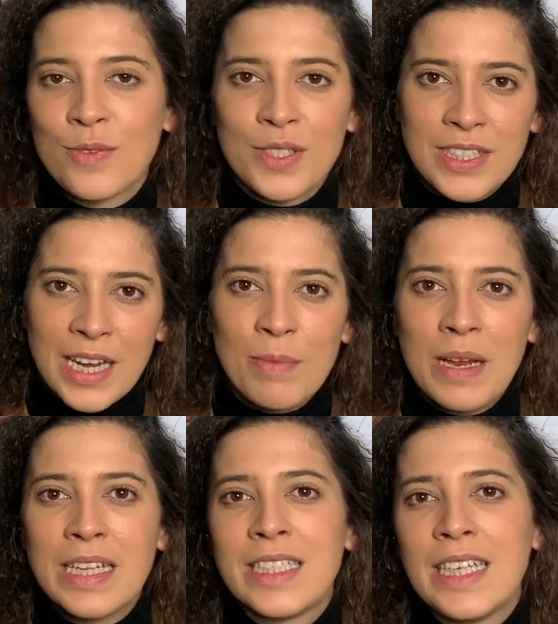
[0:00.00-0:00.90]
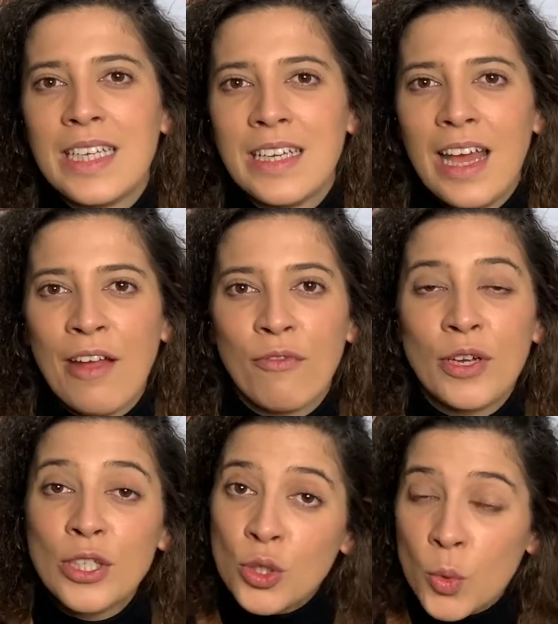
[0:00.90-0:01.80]
Sustainability
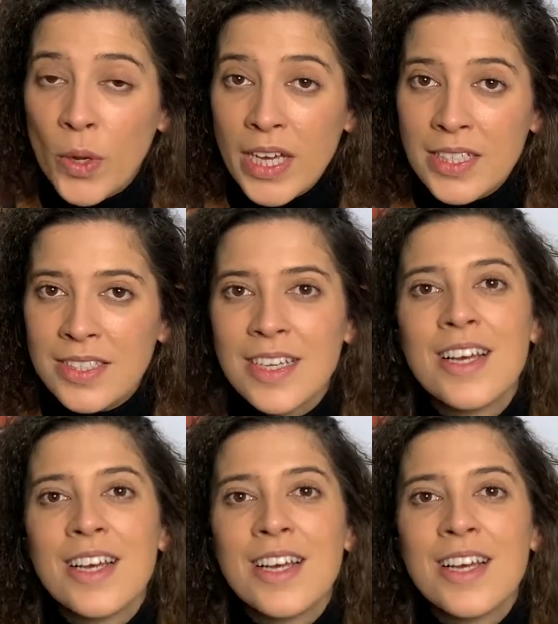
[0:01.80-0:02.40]
every 2 weeks.